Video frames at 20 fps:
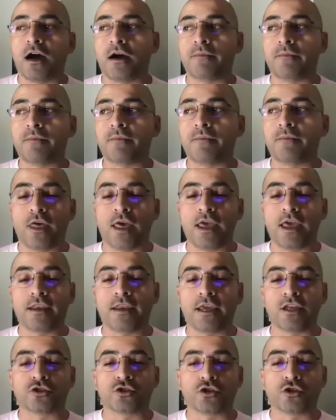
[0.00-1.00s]
who then
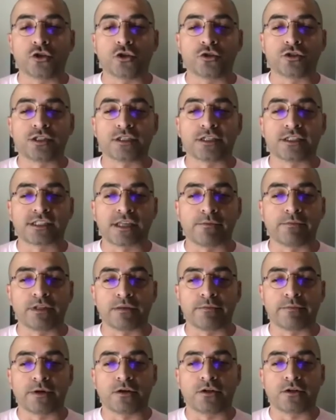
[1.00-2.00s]
introduced an
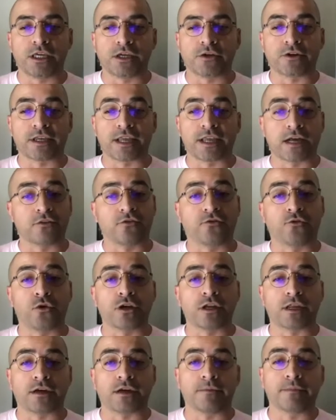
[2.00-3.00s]
assembly bill here in
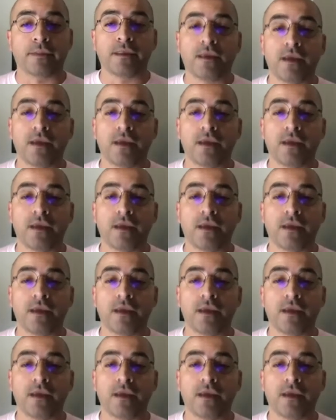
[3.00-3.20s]
California.